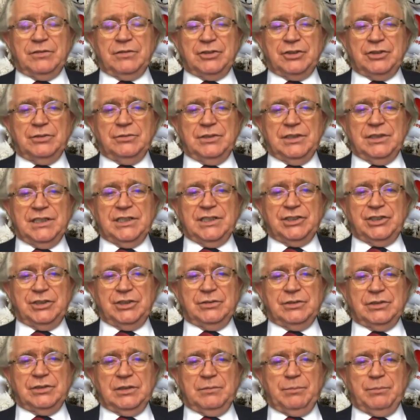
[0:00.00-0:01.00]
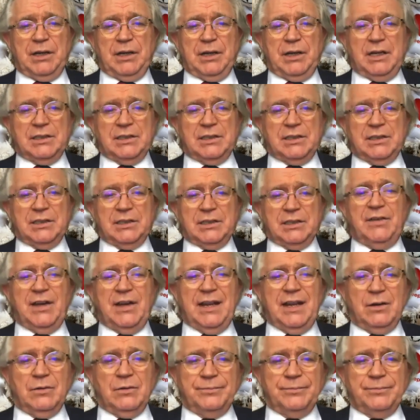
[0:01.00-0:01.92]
2 years, you can apply to become a fellow,